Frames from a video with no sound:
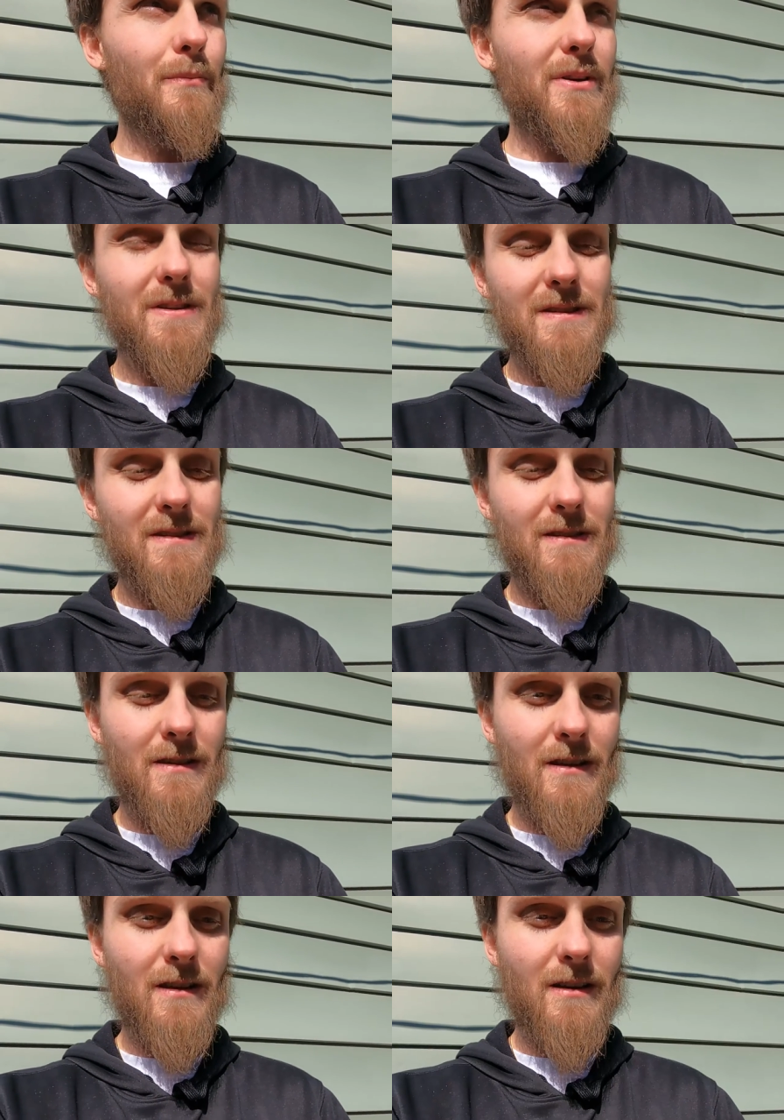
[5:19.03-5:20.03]
Because
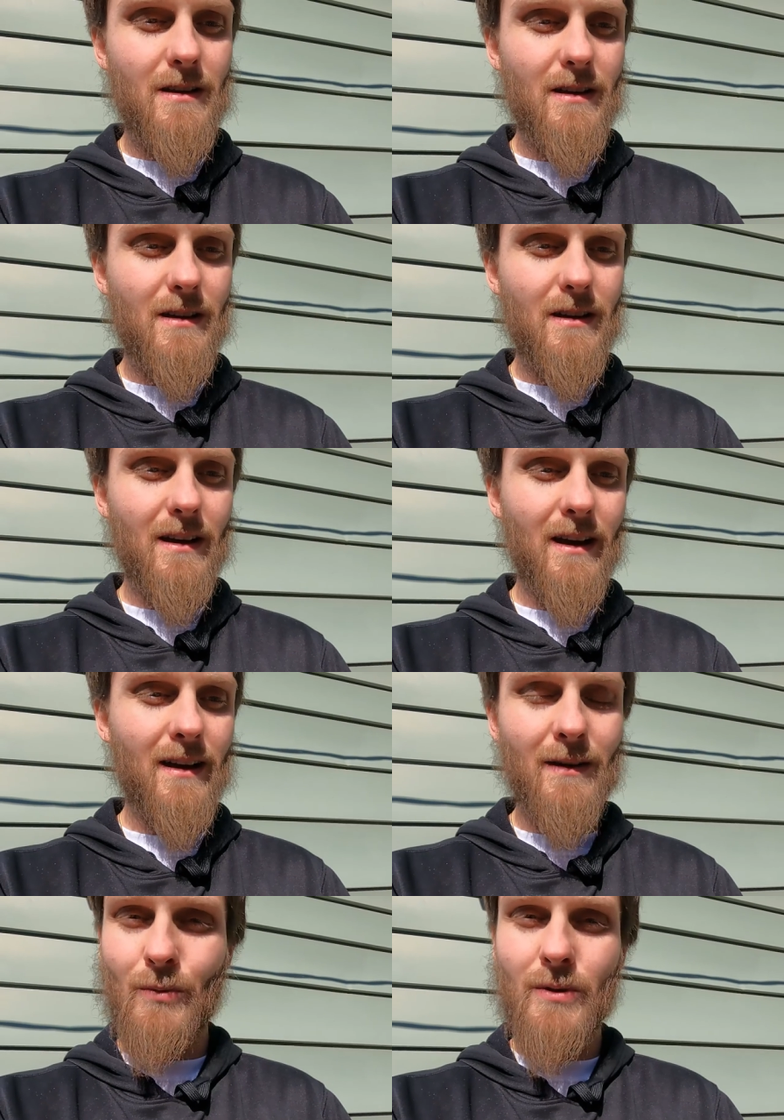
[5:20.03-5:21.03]
I,
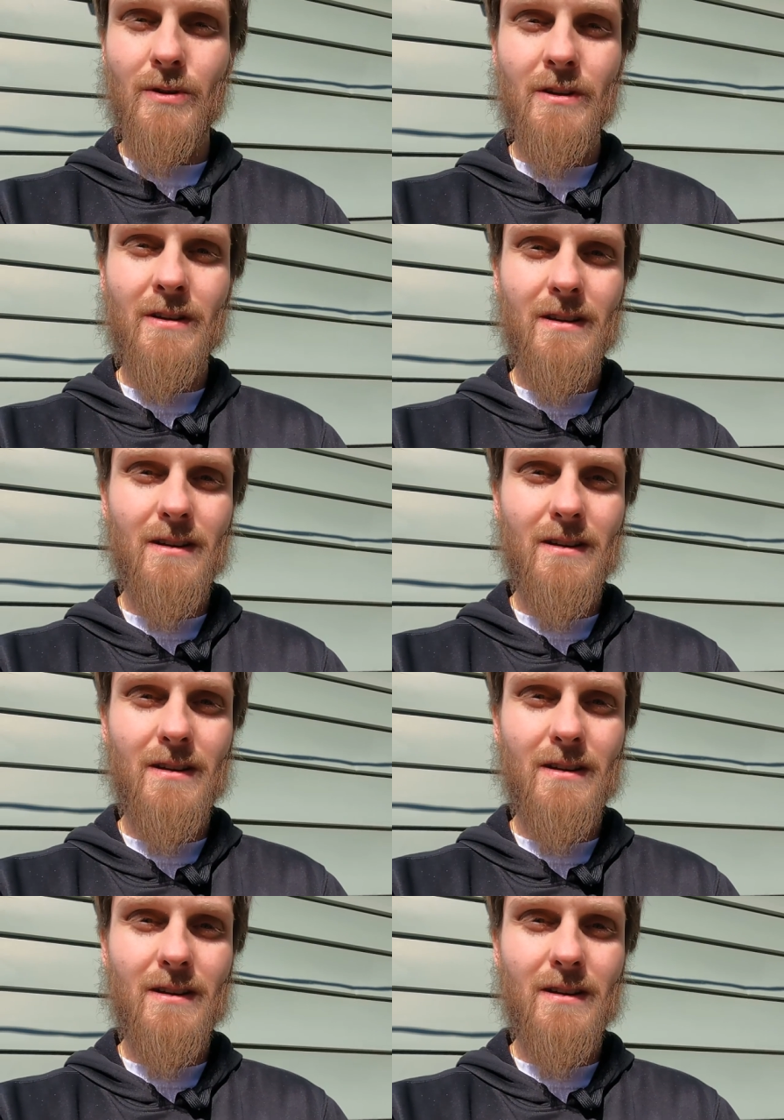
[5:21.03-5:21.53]
I want to,